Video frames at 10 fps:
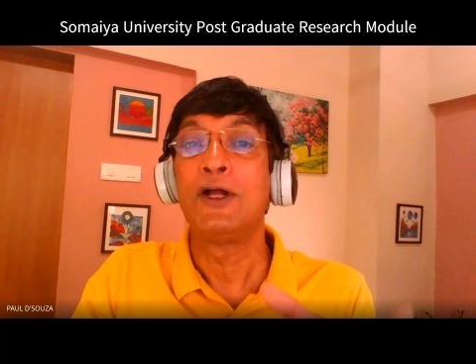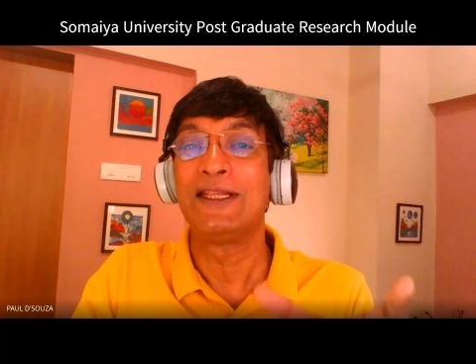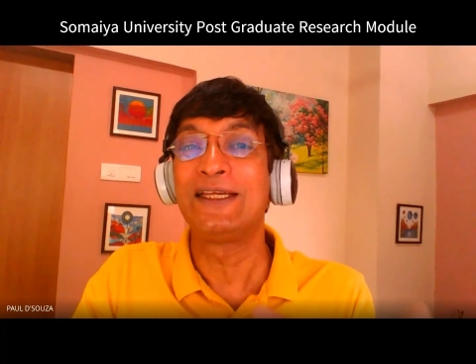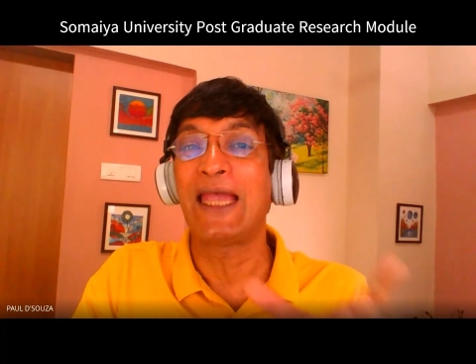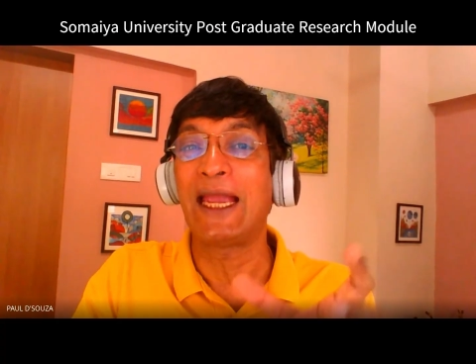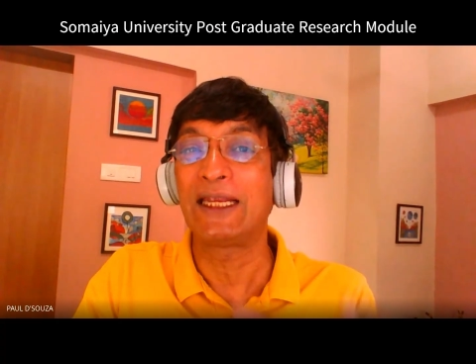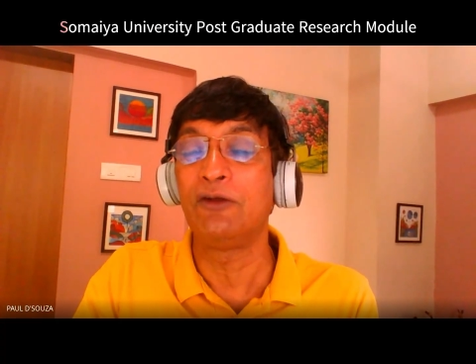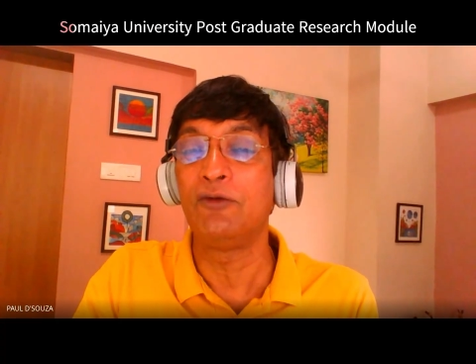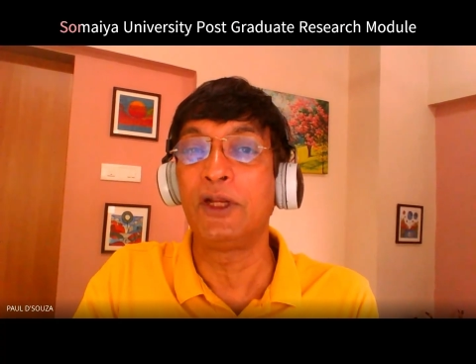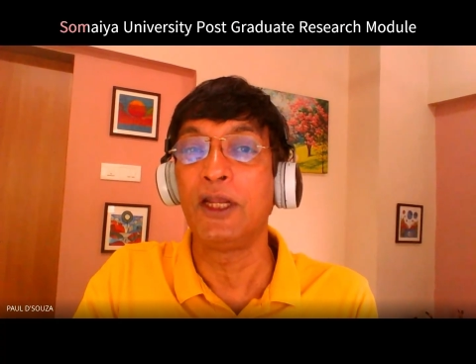this
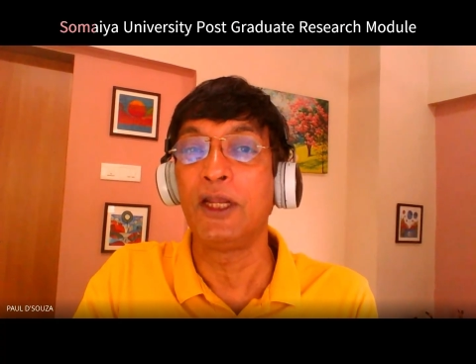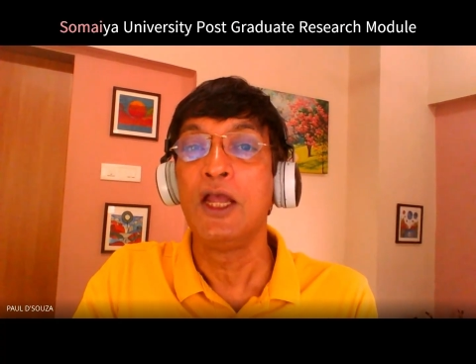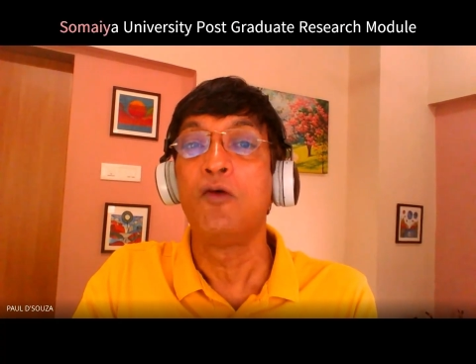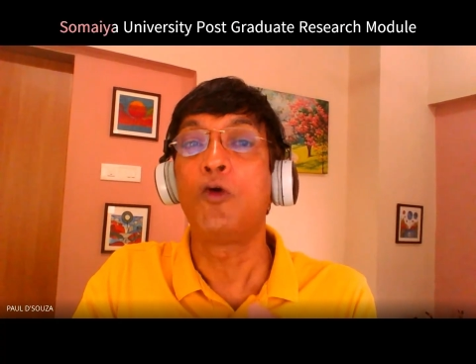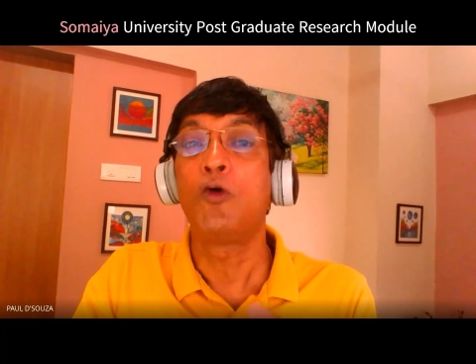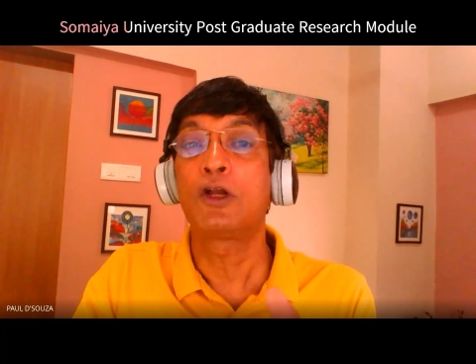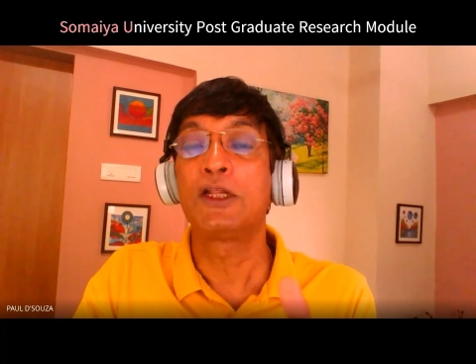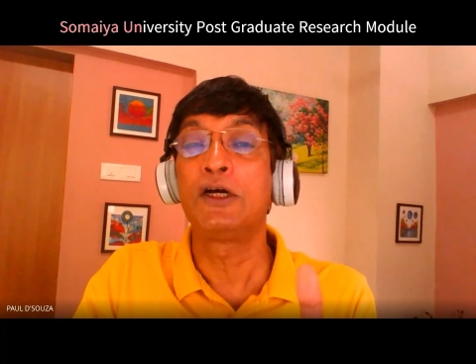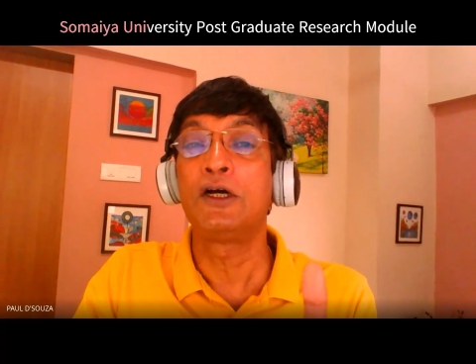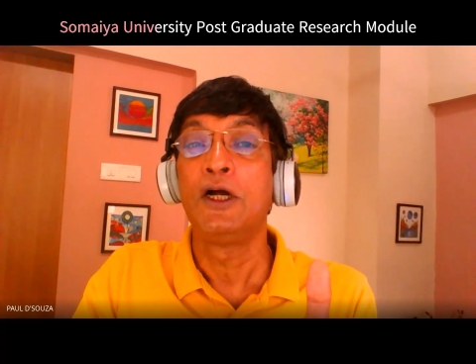activity, what are
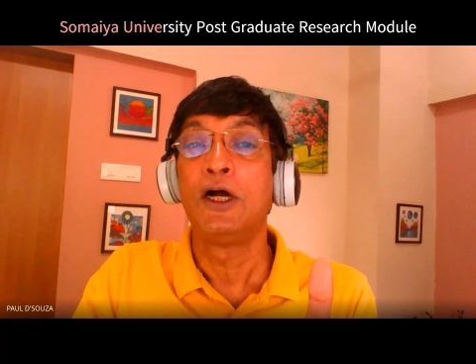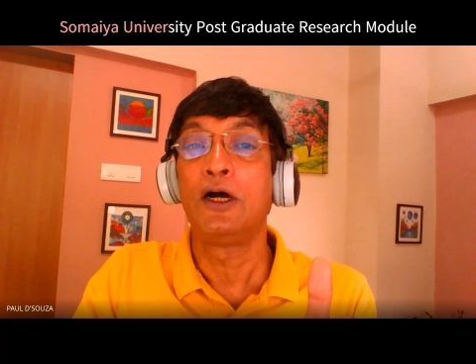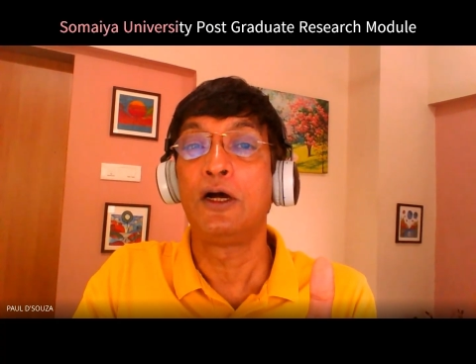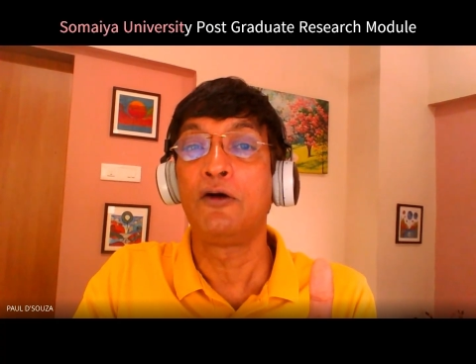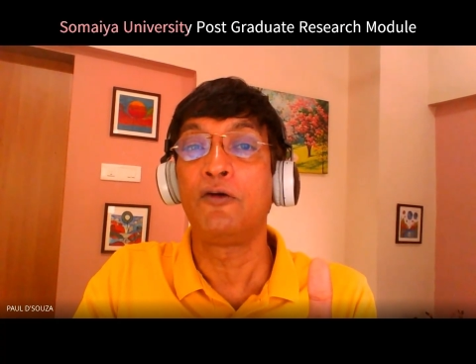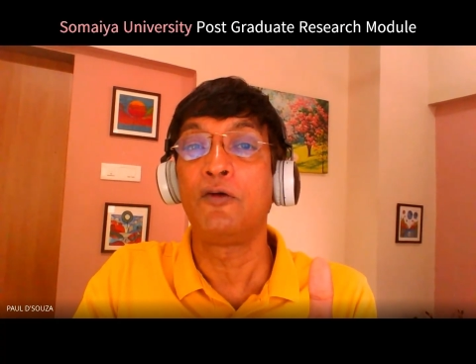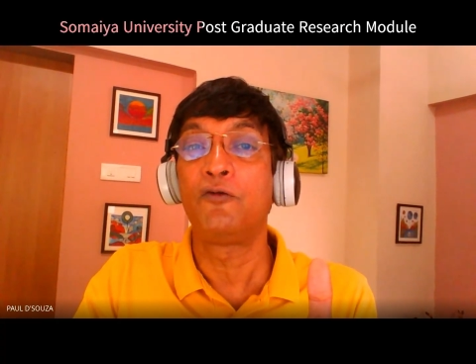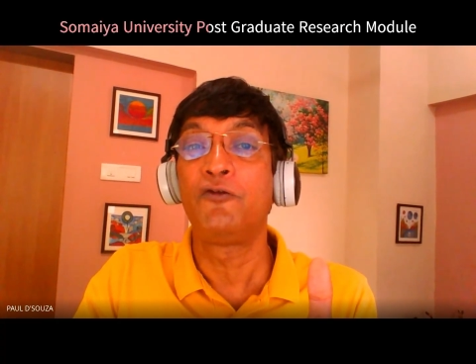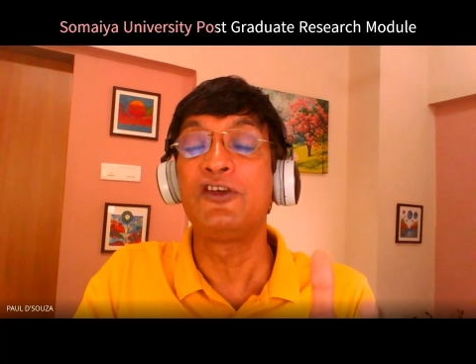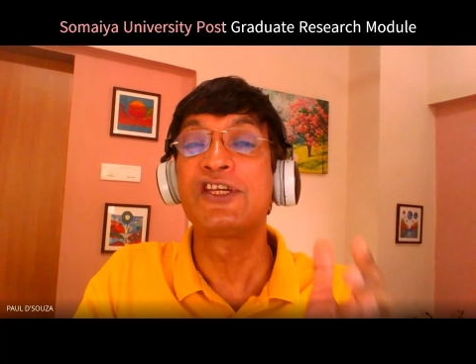the
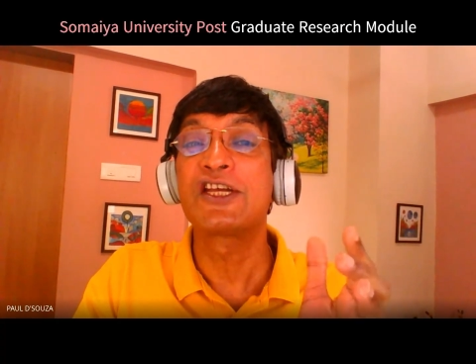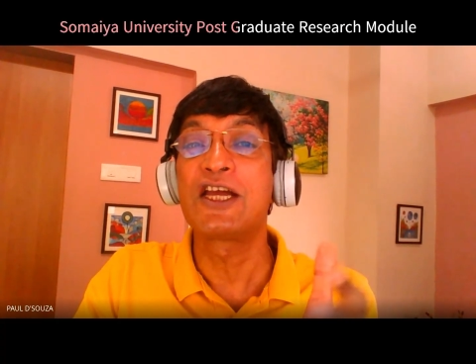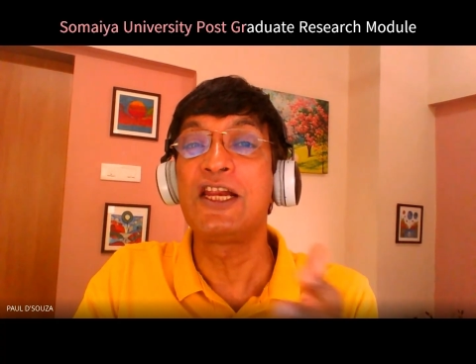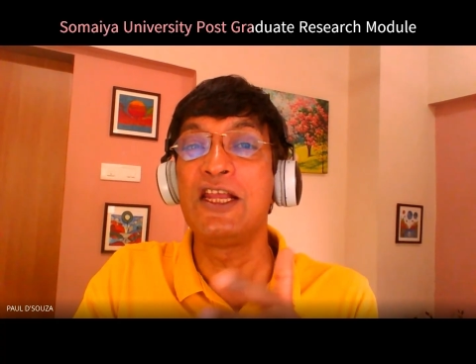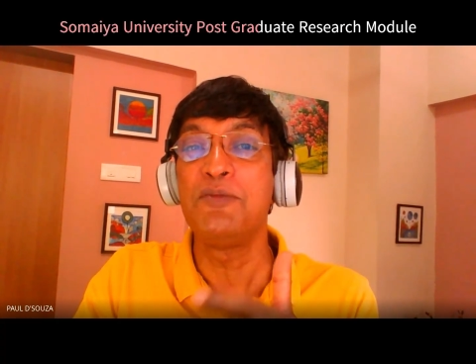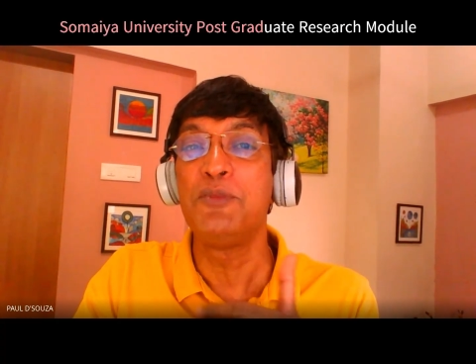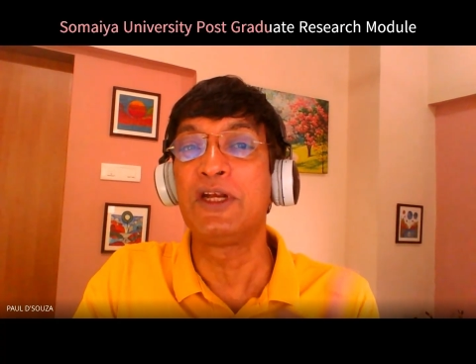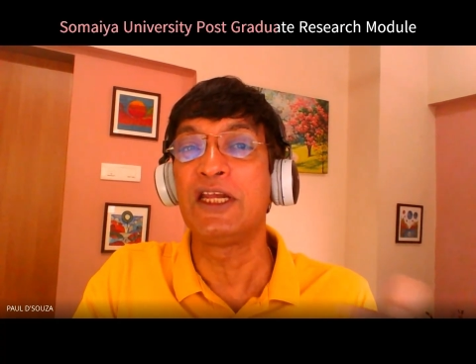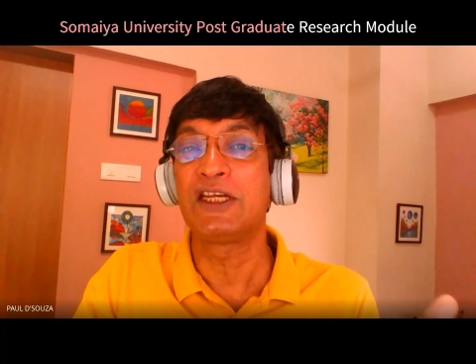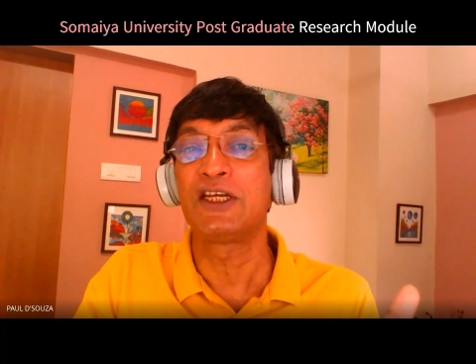physical
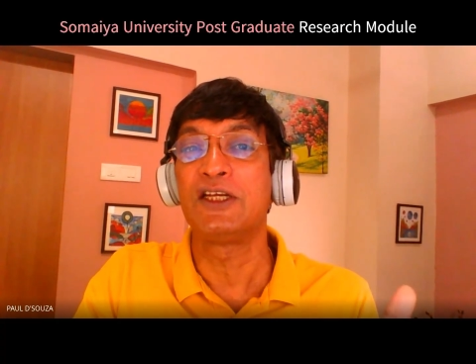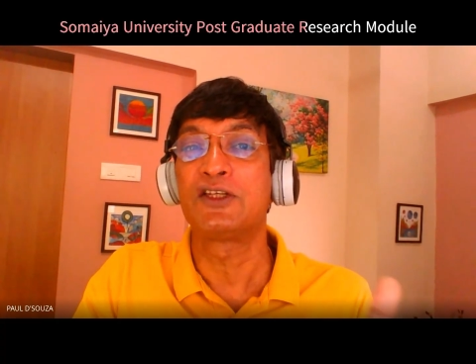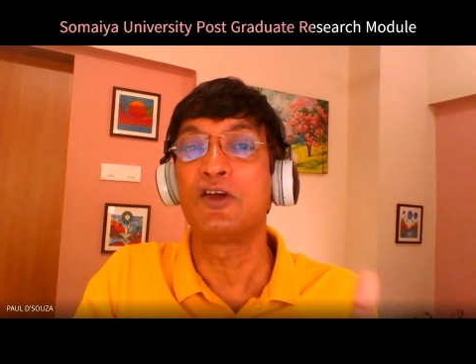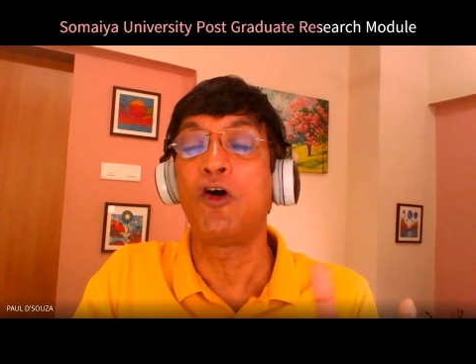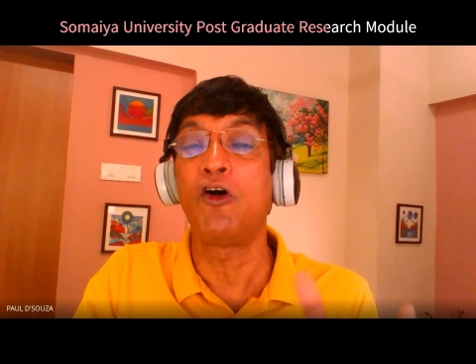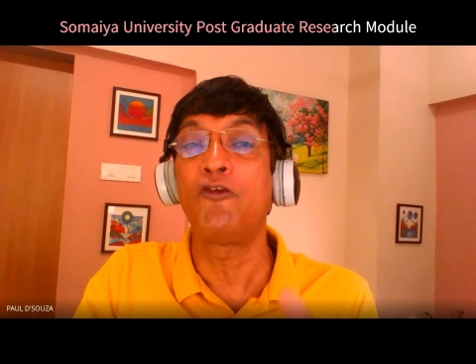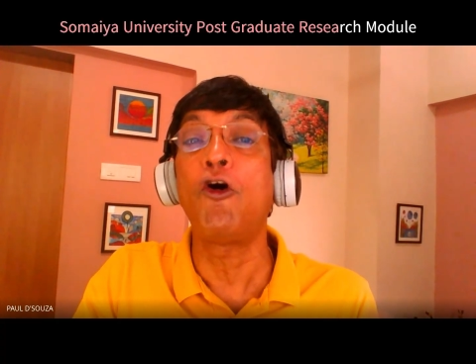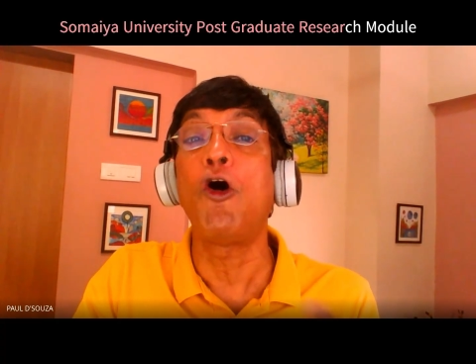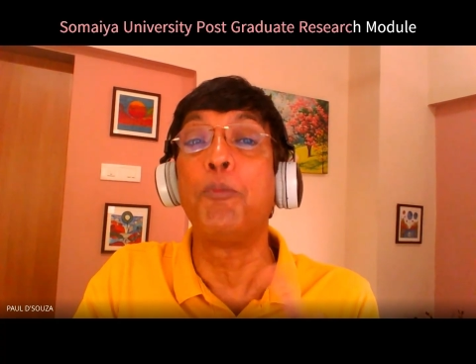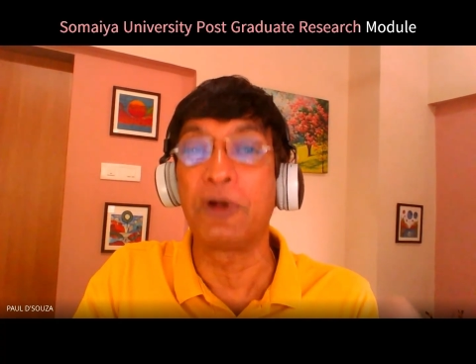limitations of
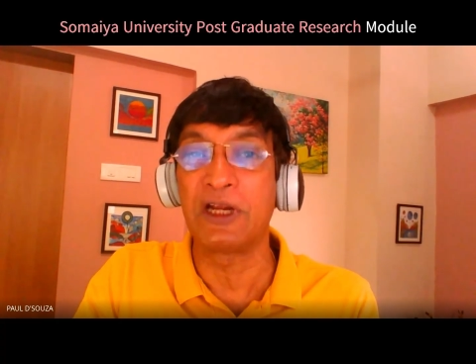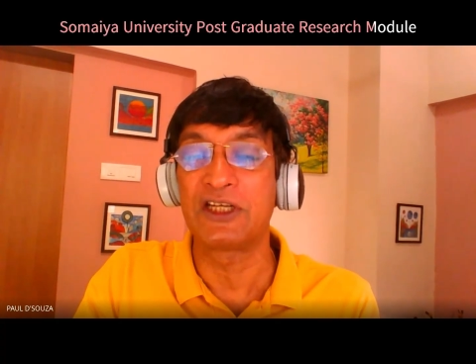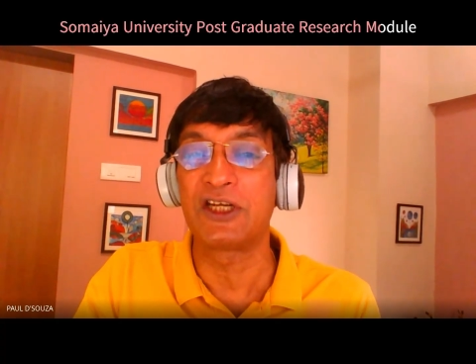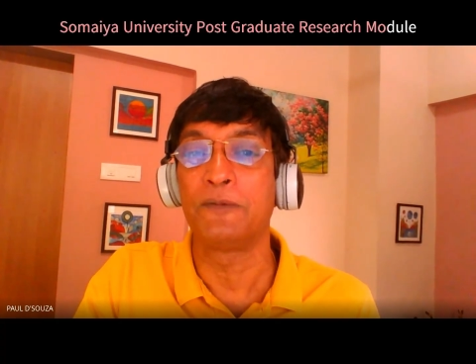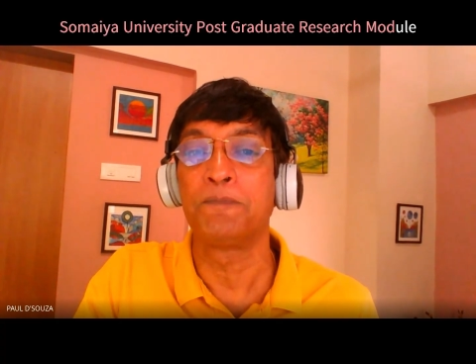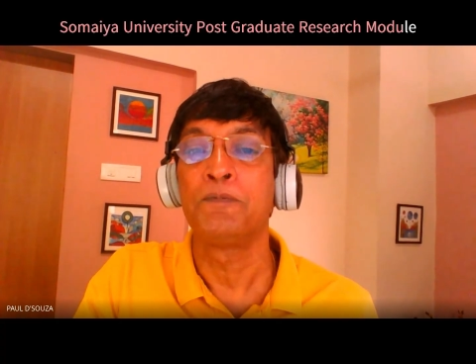operation.